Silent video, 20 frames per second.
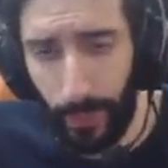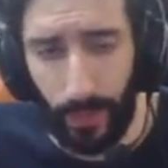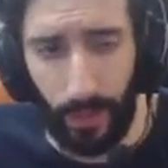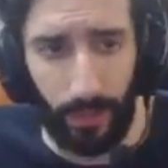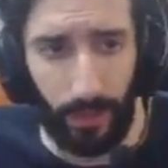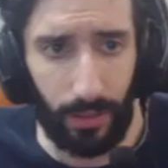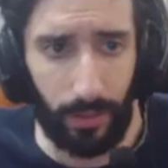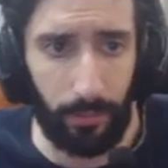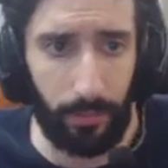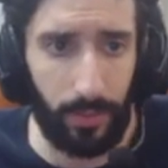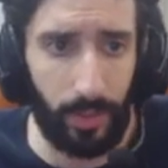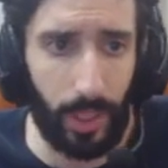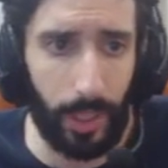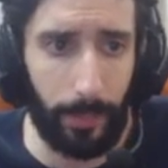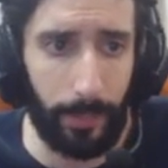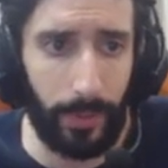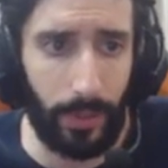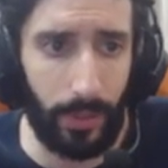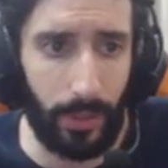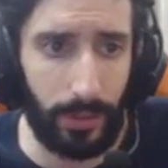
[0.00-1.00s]
Um, the
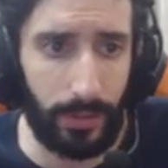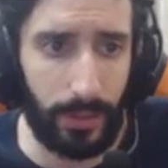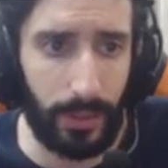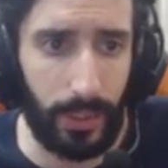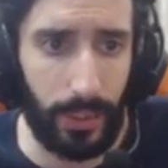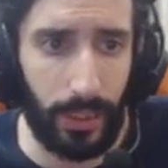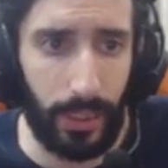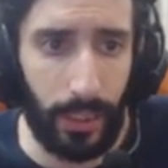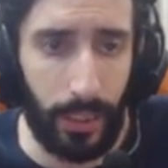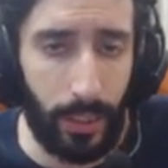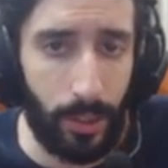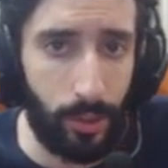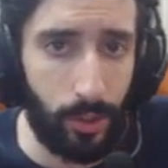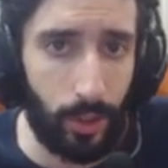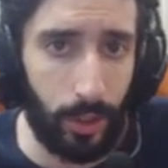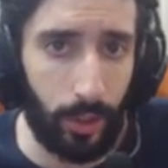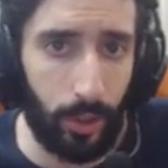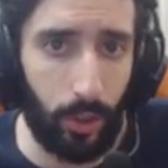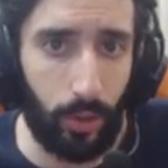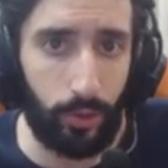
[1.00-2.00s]
ability in
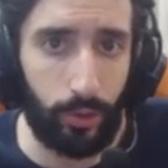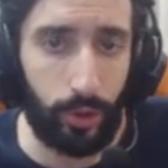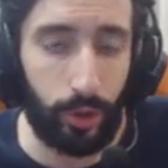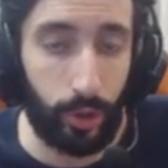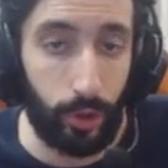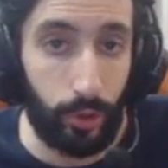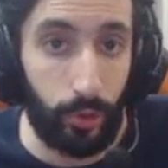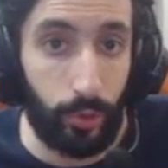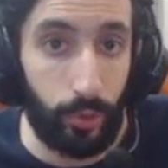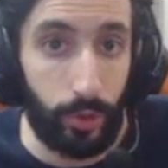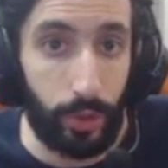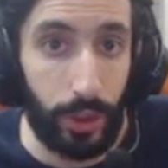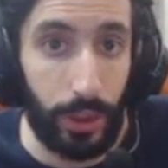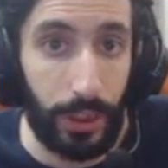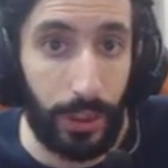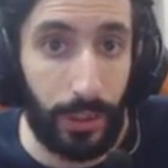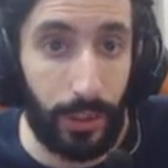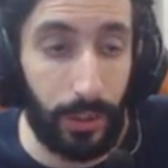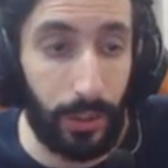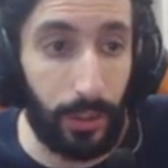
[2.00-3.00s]
Ninja called
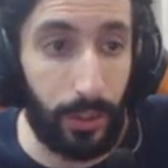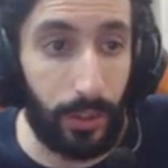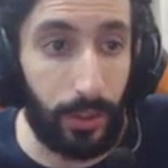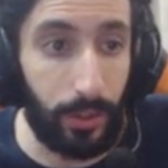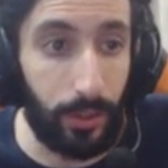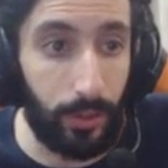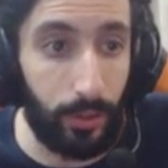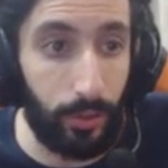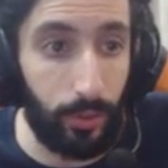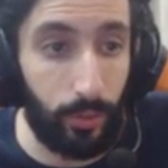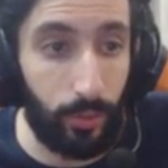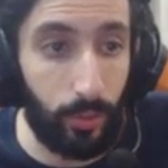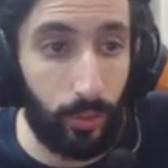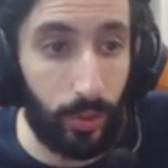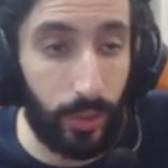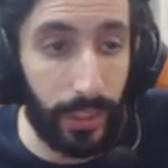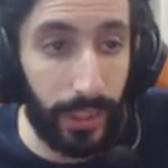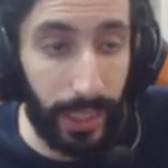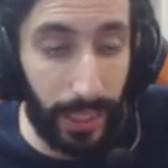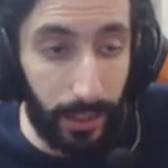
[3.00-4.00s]
Shukuchi, you
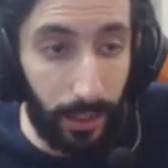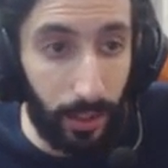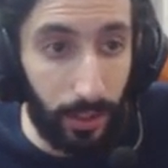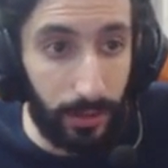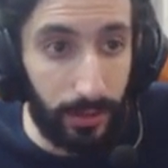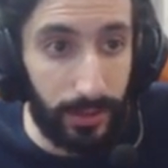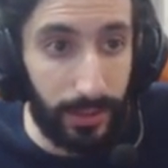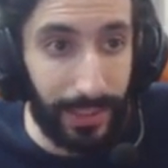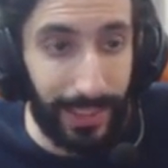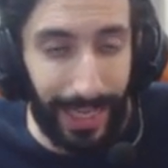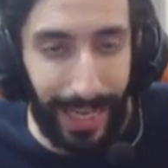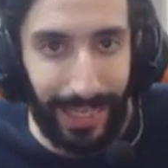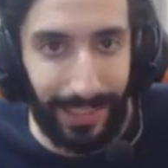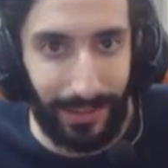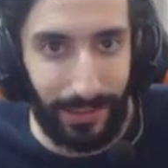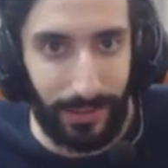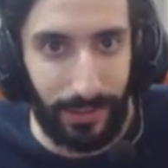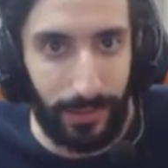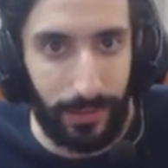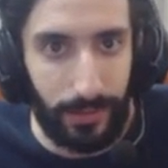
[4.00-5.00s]
cannot
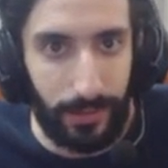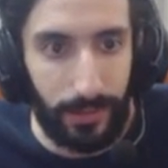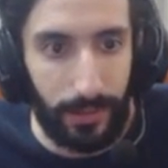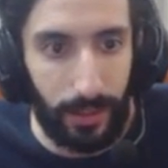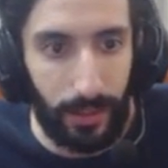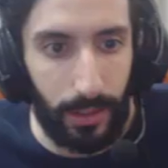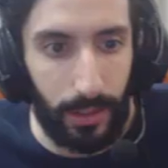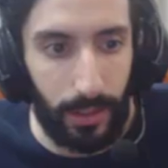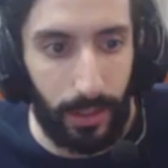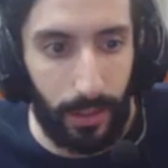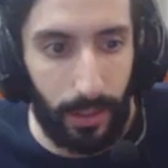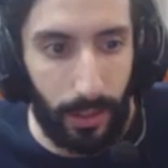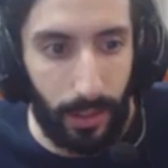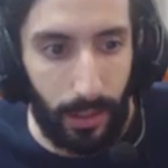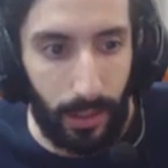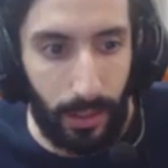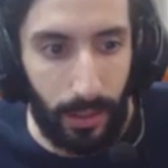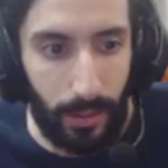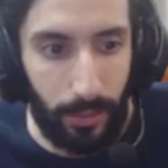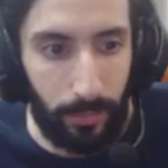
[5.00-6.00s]
cast it
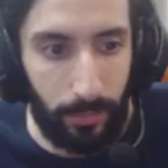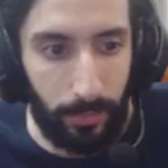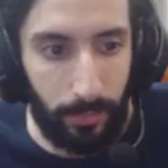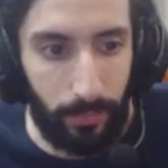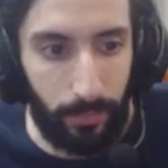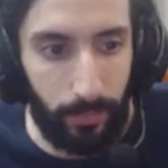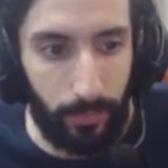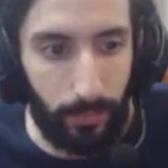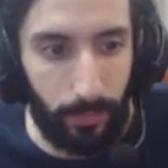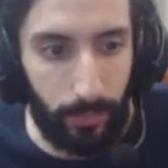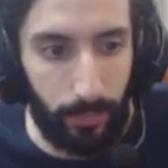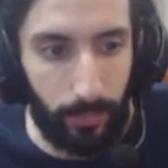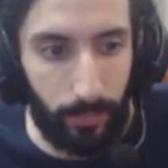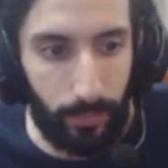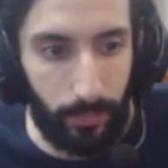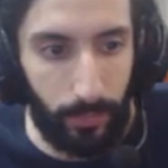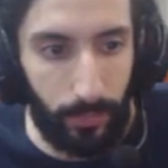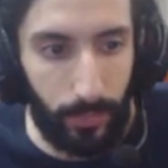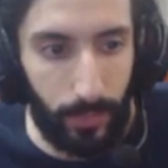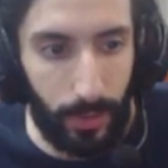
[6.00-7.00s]
um,
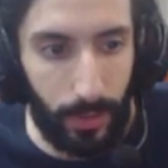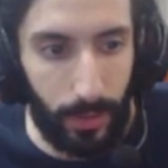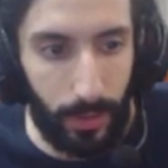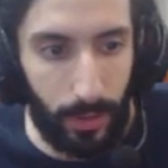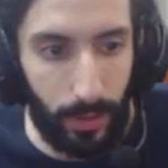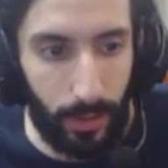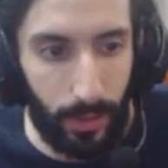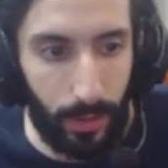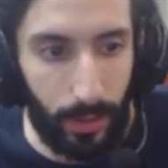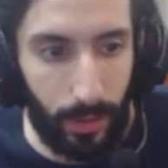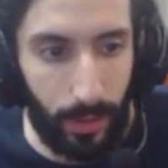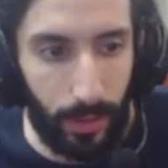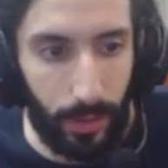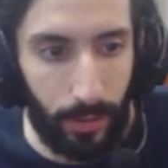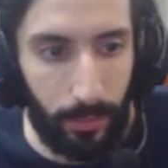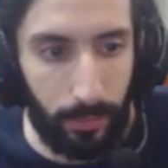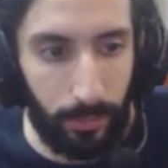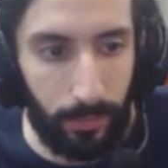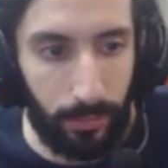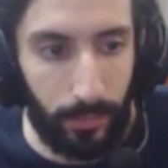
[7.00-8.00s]

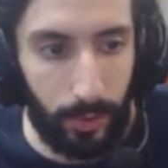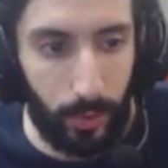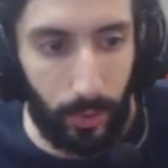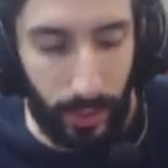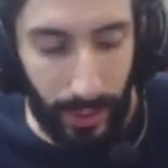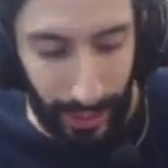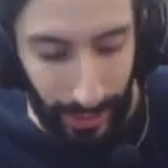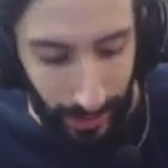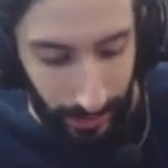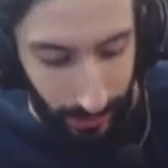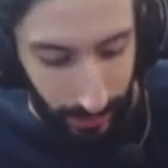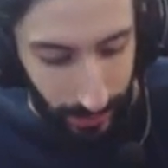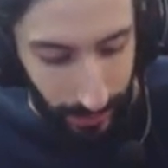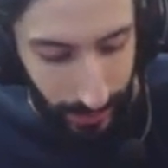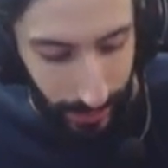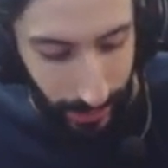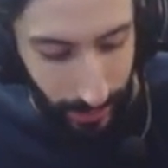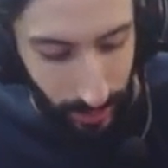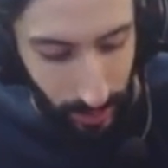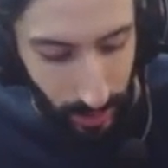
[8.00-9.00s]
um, you can't
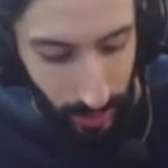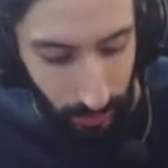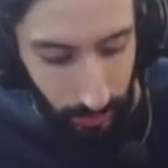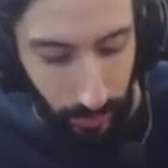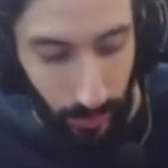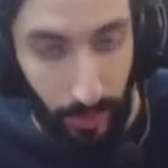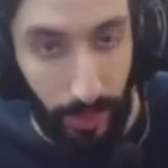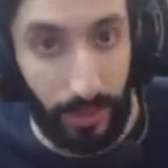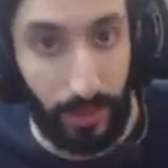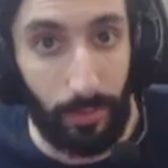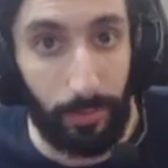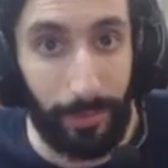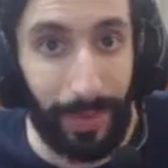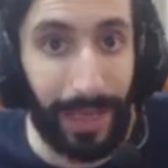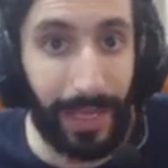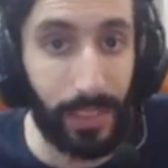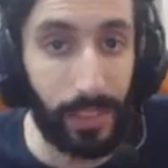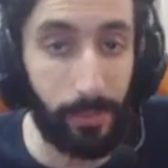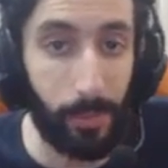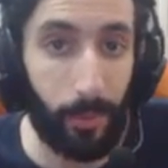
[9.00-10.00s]
cast the ability at the
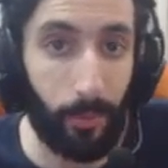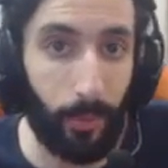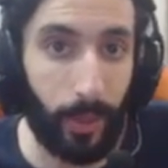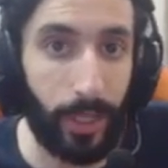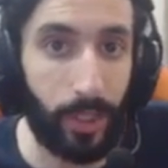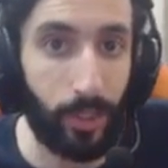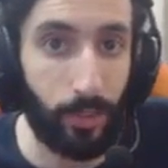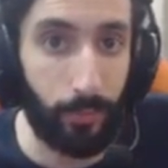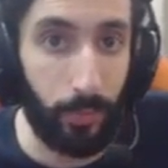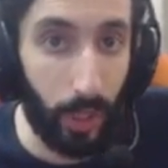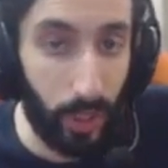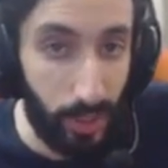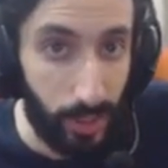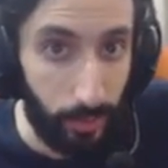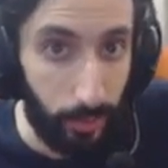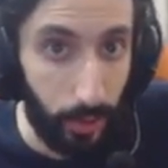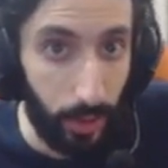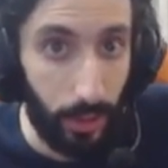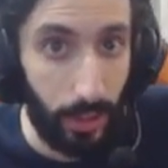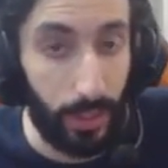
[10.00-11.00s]
maximum range
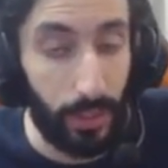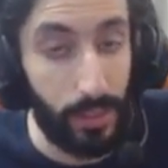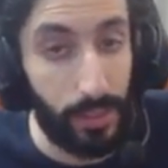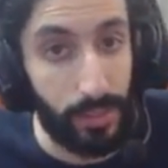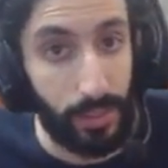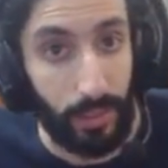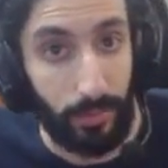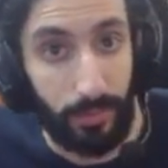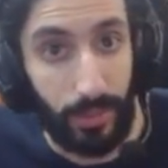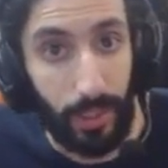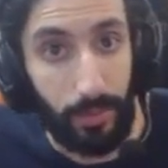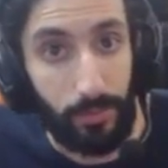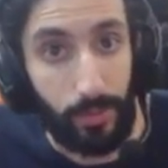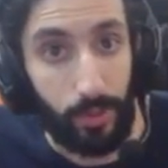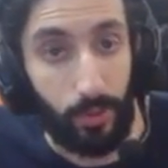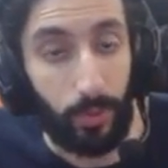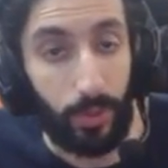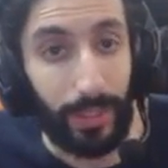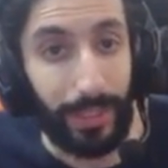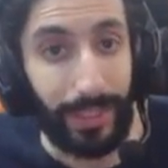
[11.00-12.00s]
possible. Sometimes
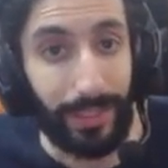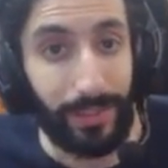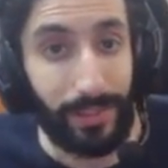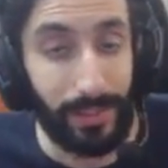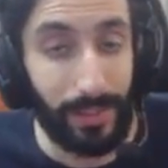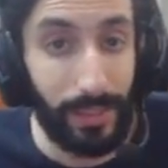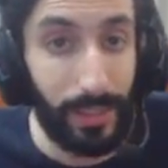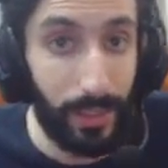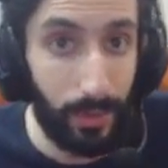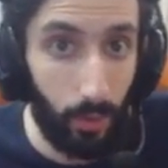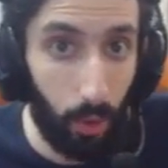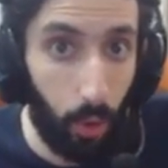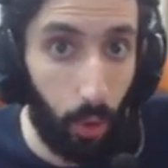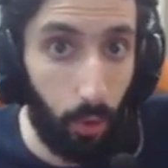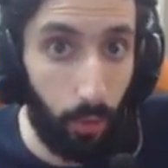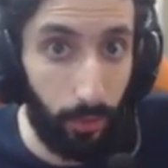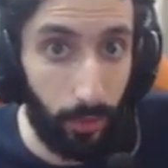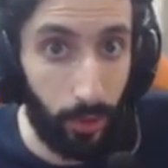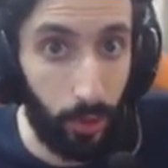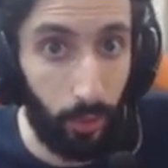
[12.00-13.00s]
you will exceed
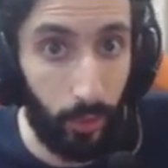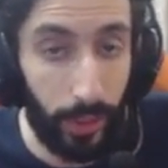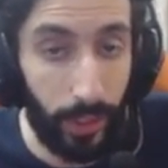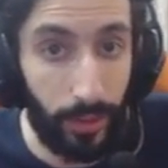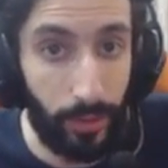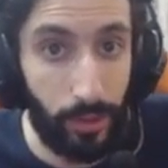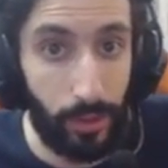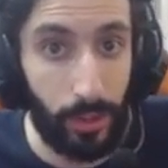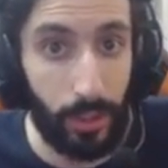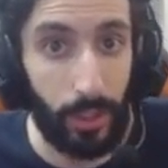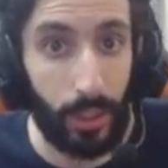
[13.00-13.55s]
over the range,